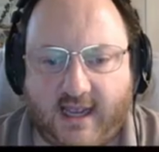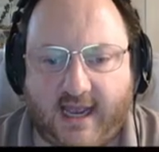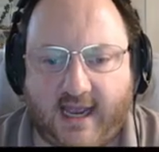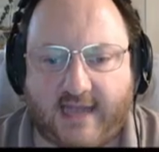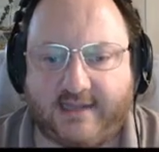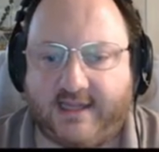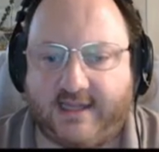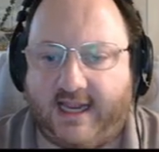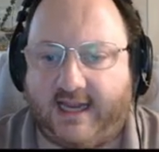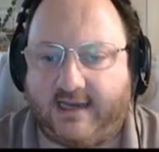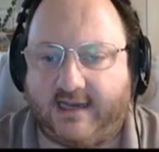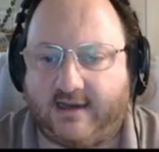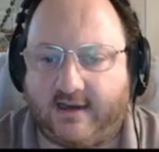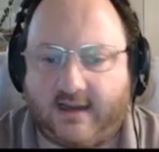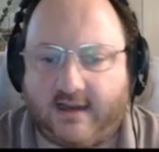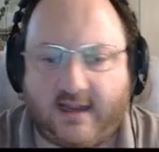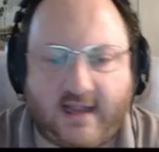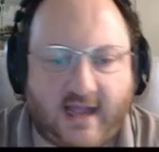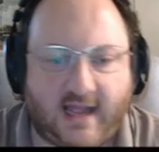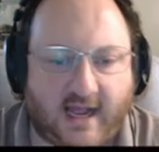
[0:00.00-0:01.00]
and
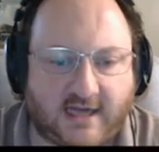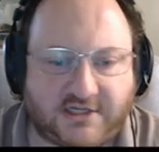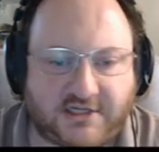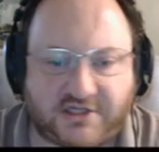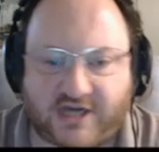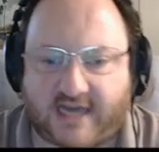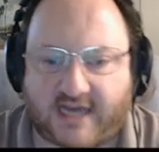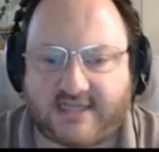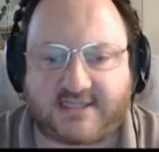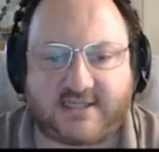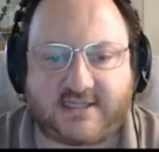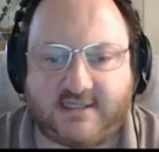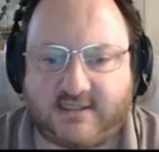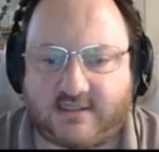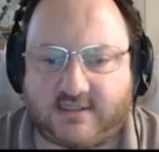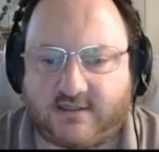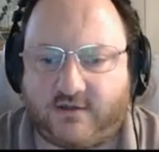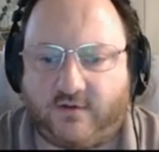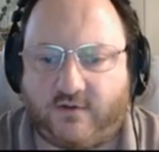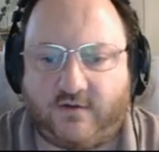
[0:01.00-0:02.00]
then
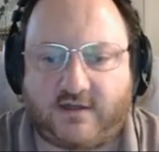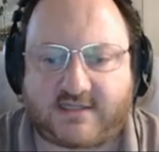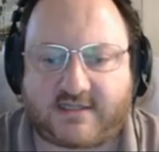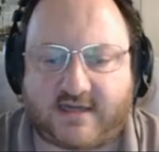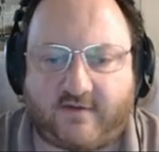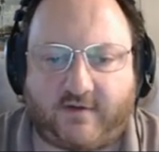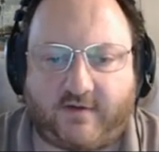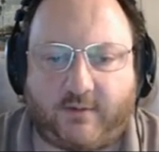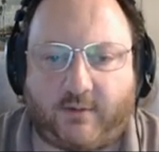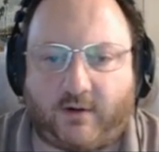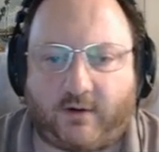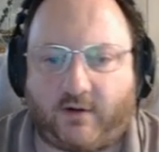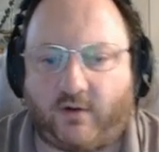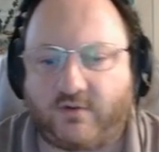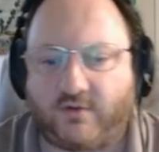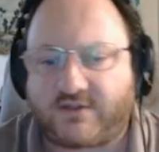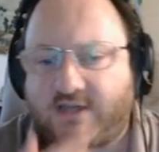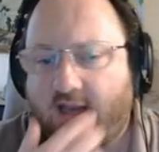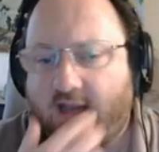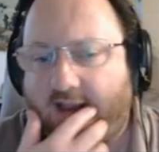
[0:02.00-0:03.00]
adjacent units everywhere
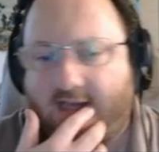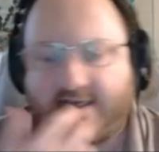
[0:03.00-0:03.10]
else.